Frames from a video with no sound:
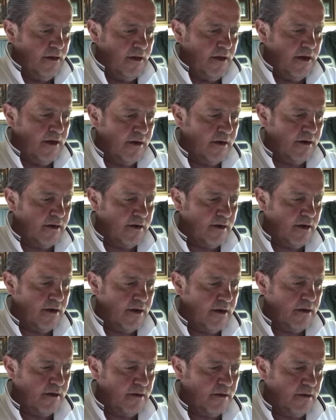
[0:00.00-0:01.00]
And
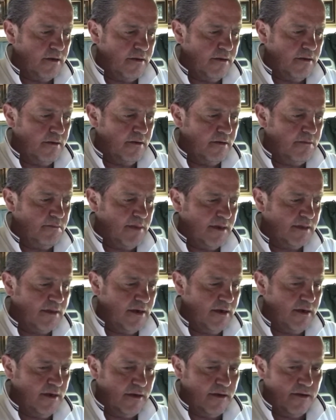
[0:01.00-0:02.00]
uh,
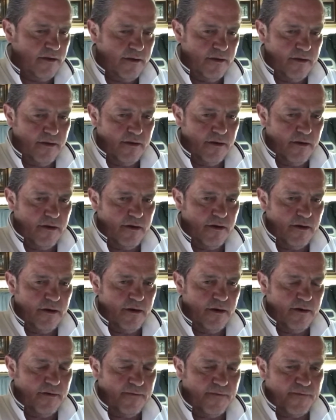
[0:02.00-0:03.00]
imagine it.
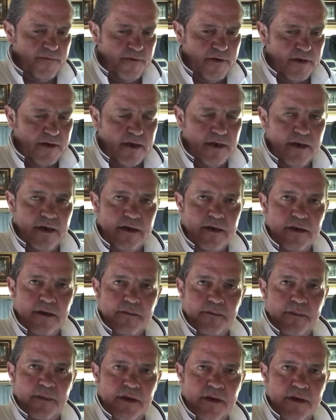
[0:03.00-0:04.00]
Oh, fucking
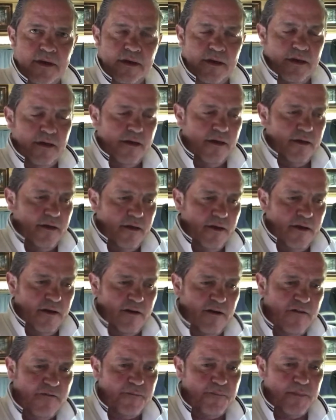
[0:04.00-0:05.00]
idiot me
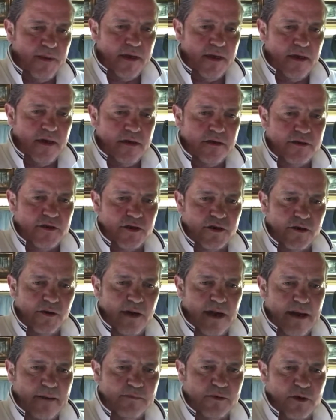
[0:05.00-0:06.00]
left me uh, two
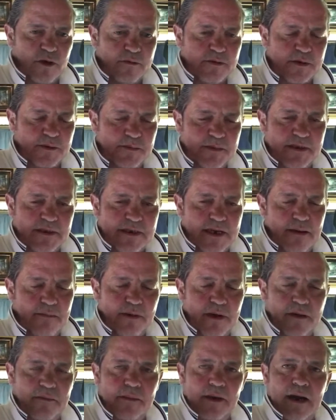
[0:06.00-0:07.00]
laptops, my
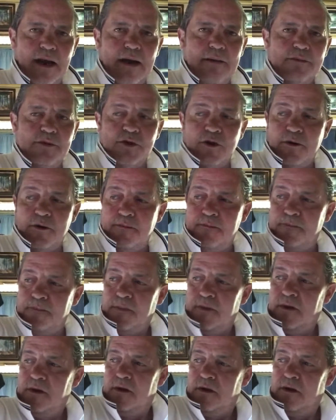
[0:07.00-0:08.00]
tablet and my laptop.
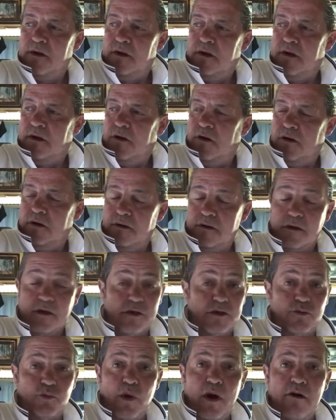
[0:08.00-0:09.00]

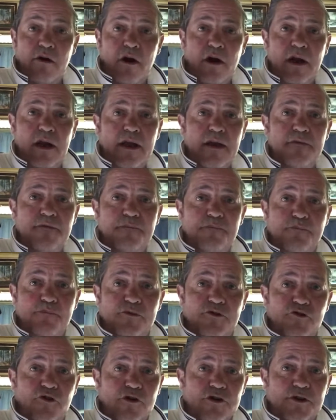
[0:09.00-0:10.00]
Because where I live,
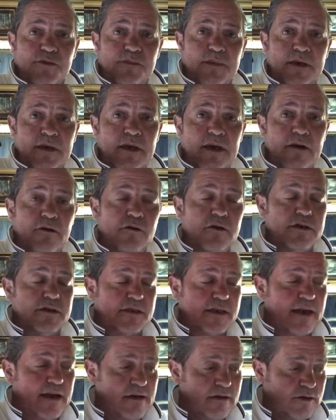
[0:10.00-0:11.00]
trust me, yeah, well, it's
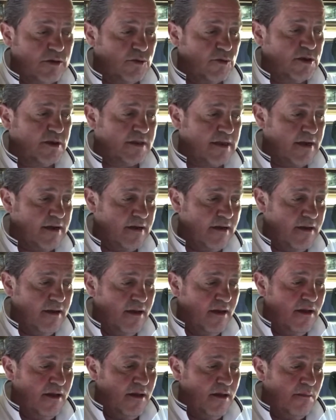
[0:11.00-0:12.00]
a council estate,
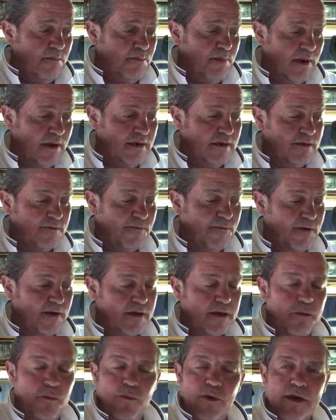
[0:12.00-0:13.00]
but it's
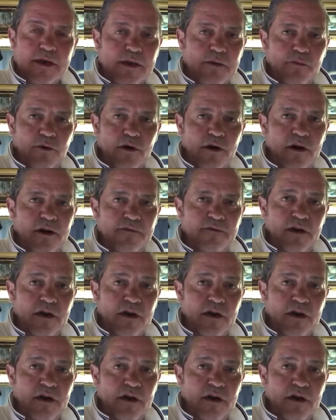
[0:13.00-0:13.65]
fucking wicked where I live.